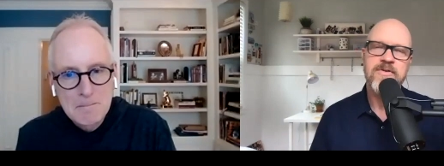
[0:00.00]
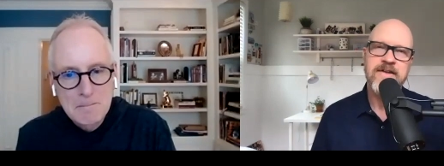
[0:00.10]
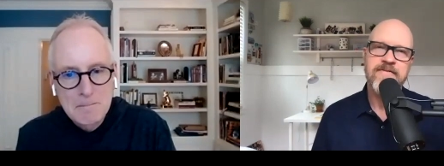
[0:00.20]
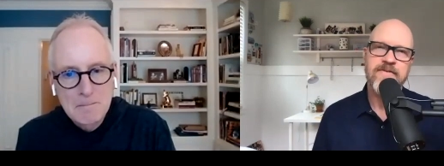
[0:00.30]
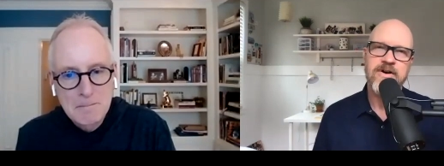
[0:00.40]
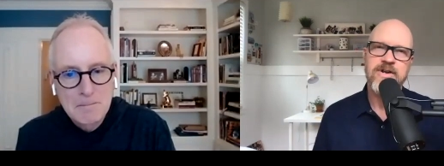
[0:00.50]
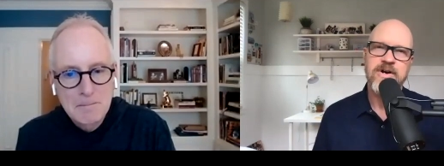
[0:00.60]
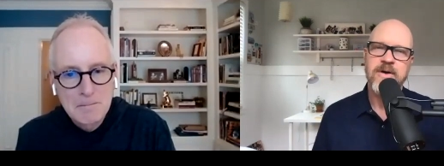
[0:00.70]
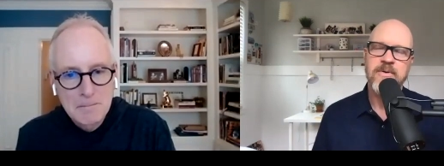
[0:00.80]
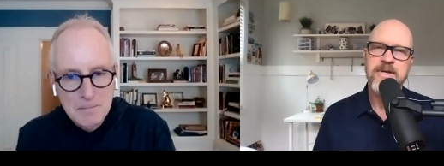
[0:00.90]
Speaker 1: any further, it
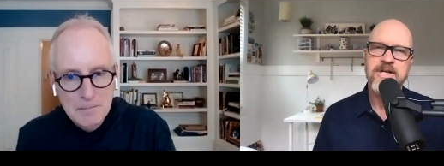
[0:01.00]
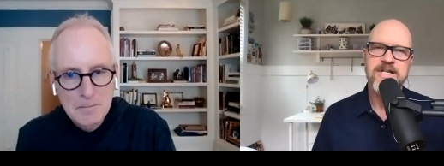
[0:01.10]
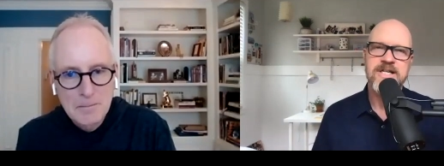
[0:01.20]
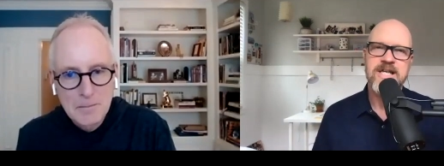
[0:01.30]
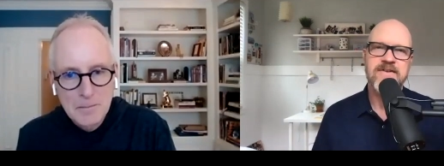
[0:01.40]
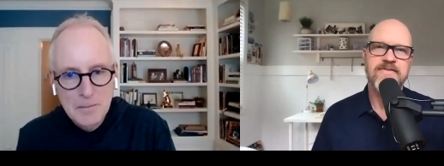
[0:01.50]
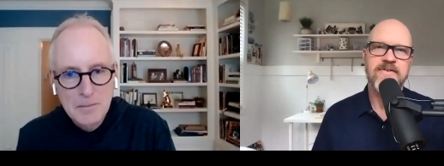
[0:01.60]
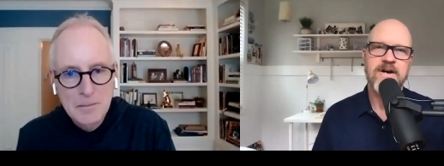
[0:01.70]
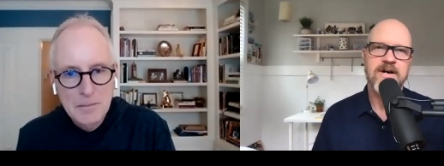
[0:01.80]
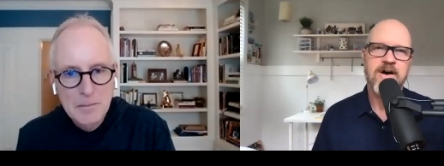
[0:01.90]
would be good to give
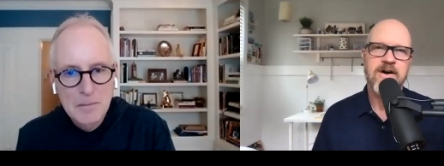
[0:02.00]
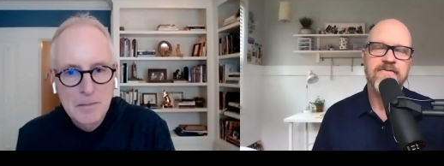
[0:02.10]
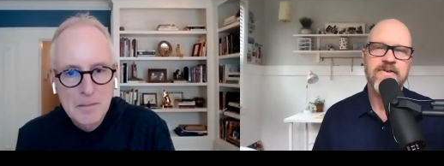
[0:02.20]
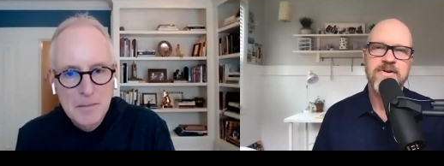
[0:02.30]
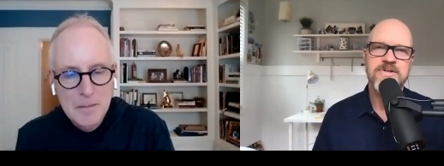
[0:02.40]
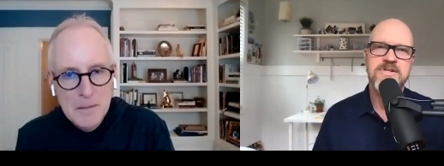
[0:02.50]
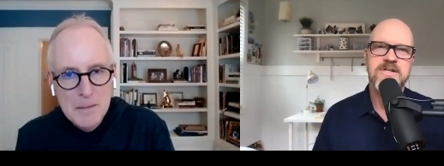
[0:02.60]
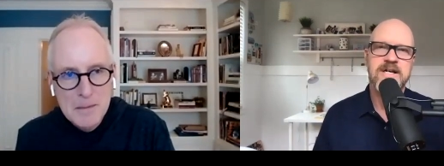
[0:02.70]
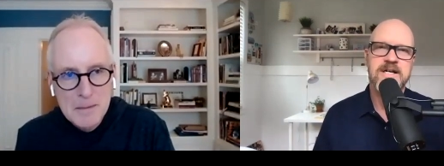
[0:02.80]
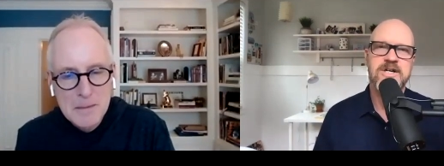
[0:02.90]
our folks
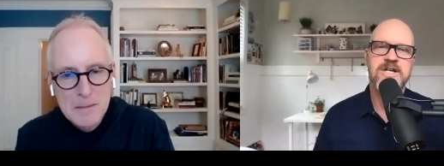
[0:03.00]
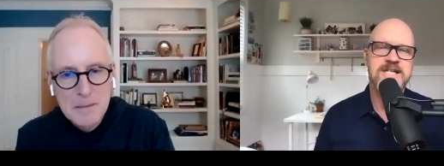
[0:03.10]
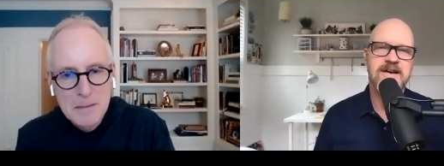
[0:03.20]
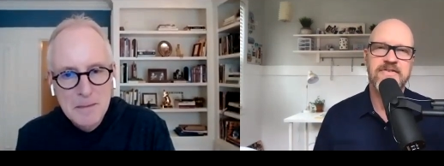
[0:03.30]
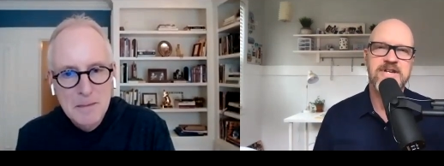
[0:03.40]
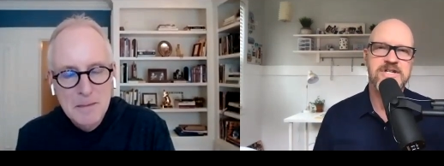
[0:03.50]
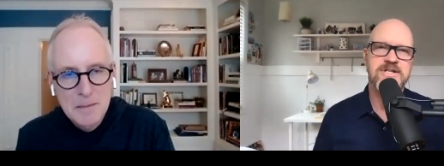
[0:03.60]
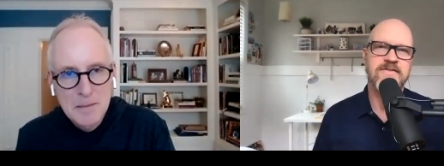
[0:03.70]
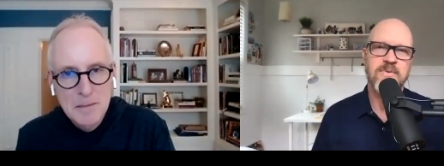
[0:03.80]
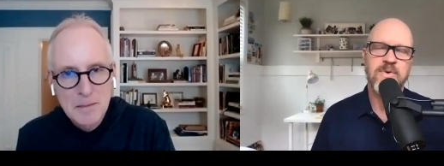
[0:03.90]
a good definition of
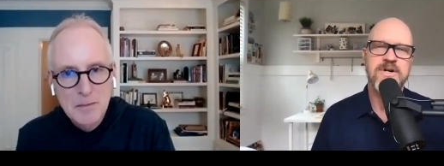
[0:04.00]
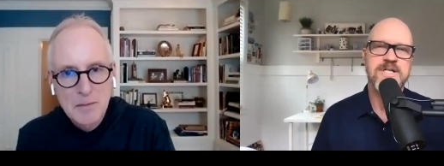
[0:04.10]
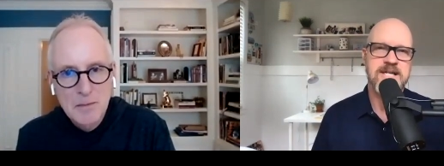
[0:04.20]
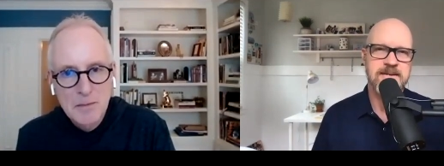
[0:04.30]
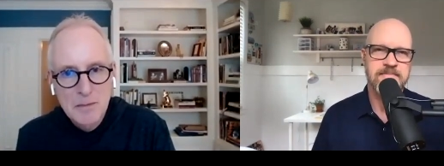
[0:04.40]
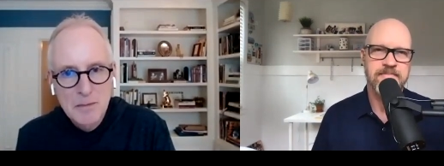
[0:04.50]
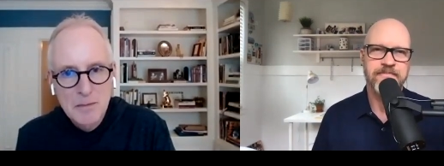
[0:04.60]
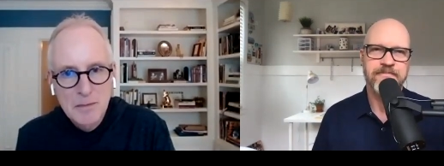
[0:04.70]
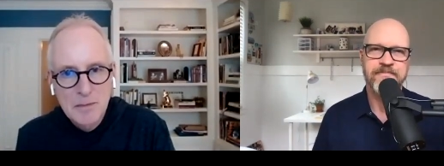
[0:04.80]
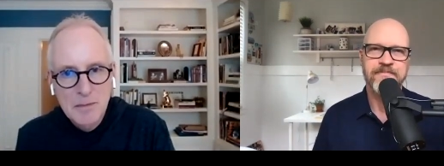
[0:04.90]
the word team.
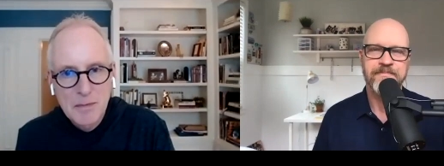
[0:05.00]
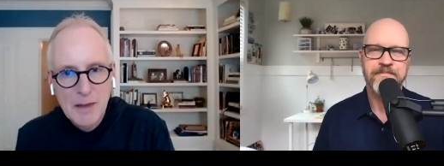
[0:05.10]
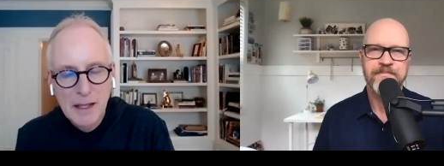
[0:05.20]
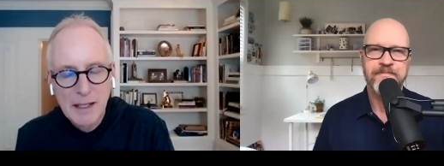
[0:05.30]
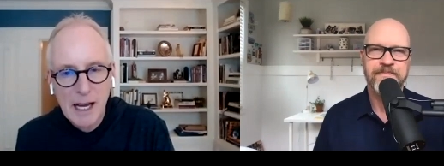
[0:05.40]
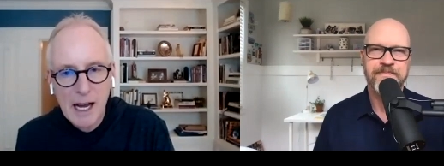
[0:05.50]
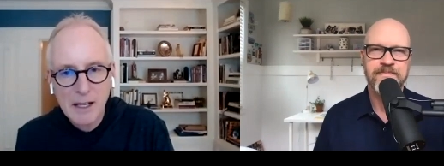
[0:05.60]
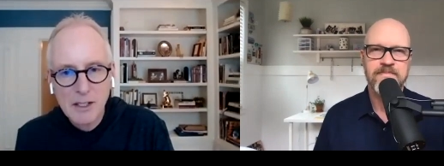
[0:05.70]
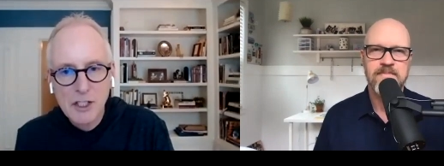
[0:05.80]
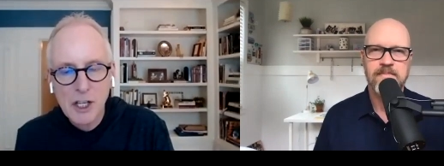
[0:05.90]
Speaker 2: Yeah,
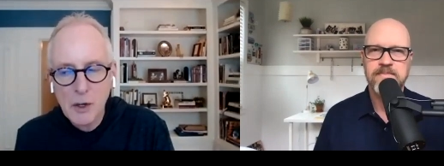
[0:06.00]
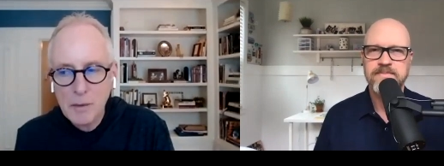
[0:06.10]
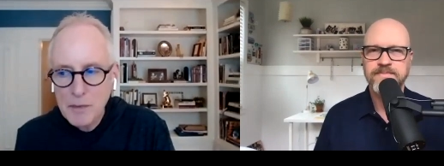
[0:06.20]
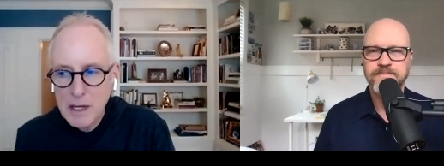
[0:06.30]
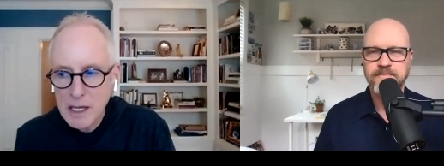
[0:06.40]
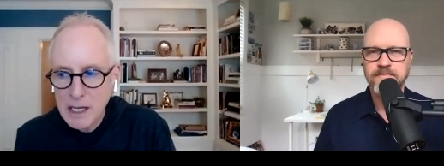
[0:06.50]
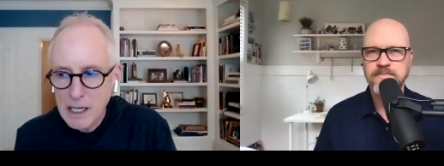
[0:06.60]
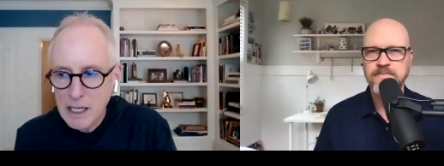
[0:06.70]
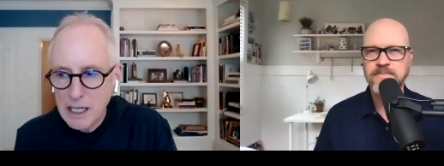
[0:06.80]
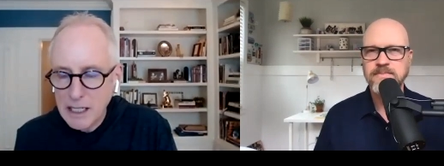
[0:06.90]
so
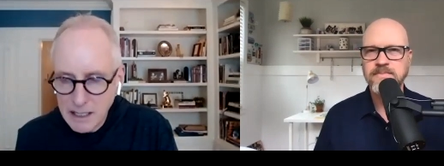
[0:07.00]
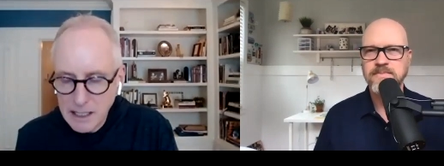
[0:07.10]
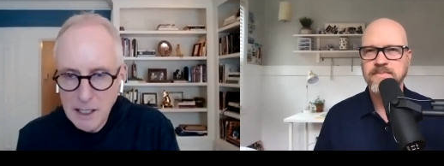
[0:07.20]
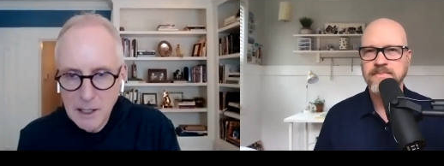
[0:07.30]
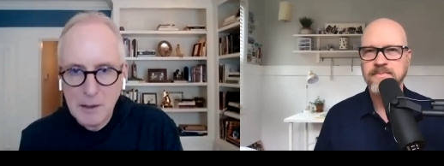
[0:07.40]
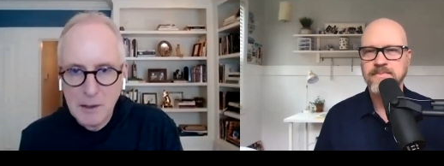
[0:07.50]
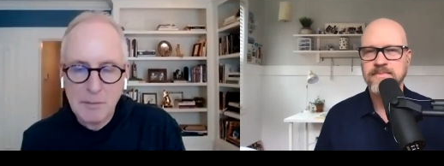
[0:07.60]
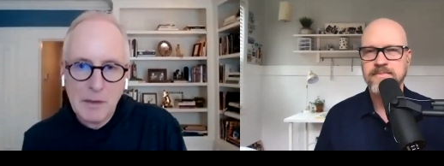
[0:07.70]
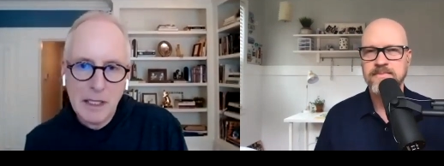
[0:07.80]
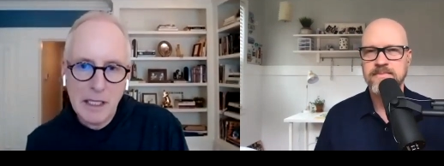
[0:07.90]
a team
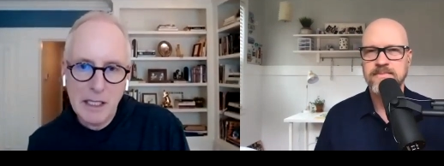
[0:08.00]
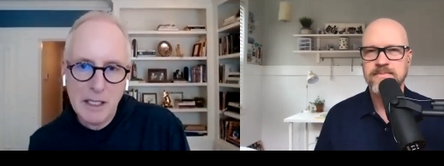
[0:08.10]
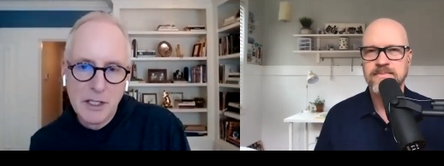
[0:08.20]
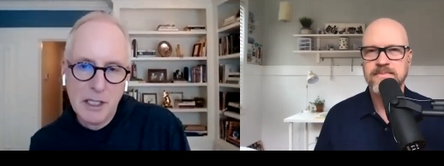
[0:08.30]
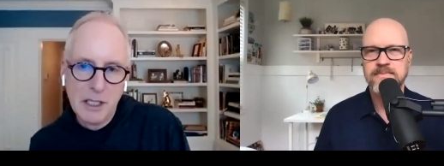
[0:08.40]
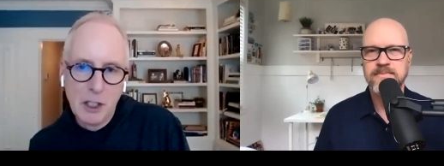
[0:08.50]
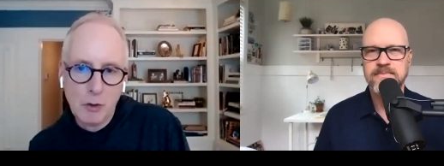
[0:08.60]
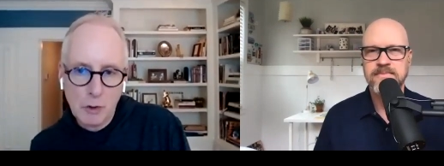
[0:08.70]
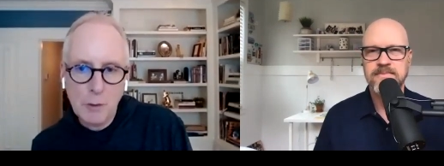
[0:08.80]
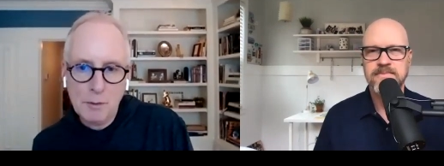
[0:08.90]
is a
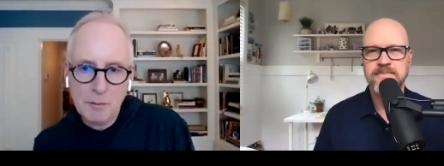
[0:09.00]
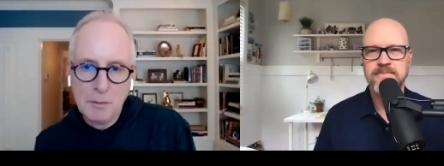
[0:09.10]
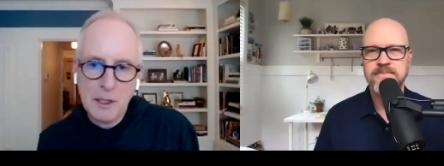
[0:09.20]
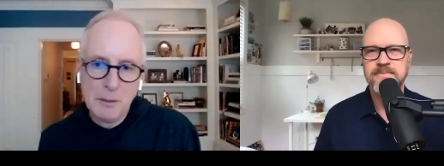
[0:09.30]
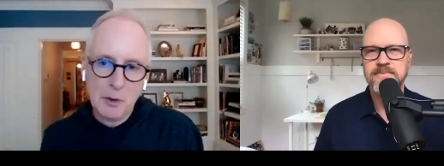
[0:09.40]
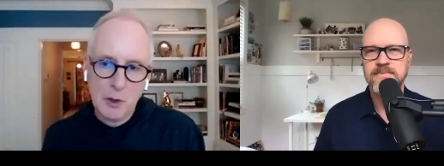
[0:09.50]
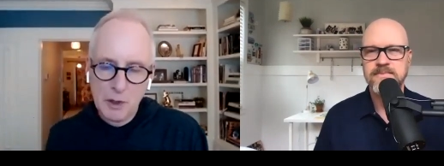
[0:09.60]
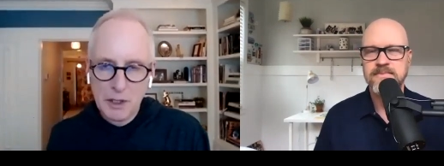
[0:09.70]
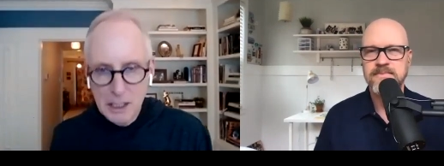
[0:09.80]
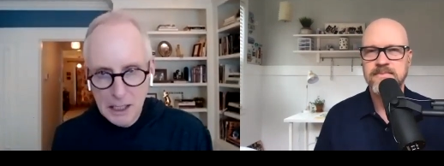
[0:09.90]
group of people with
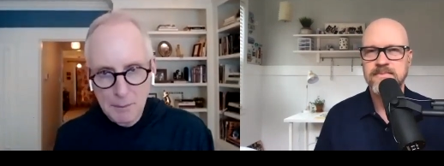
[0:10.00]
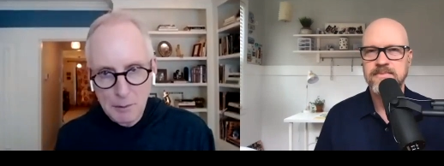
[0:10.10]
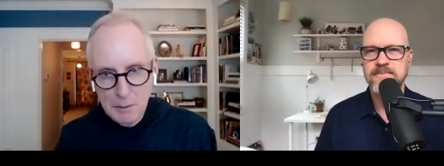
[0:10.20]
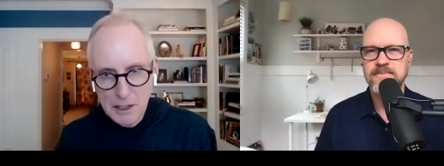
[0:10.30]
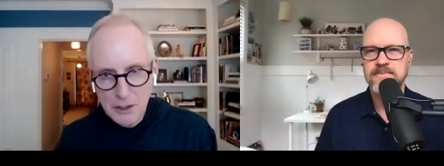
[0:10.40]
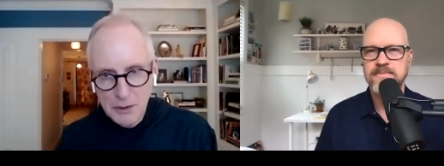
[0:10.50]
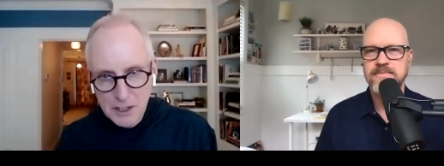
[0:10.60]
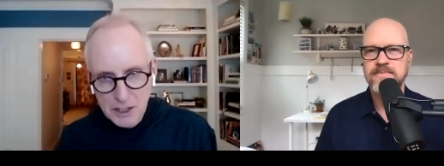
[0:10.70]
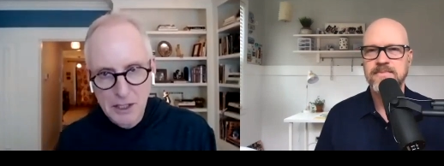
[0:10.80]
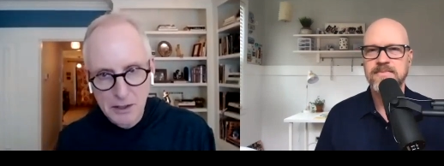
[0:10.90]
complementary
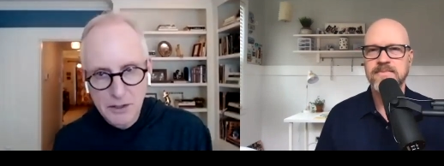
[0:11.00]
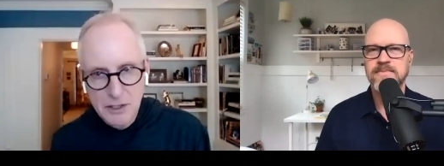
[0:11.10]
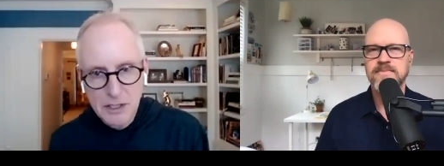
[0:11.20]
skills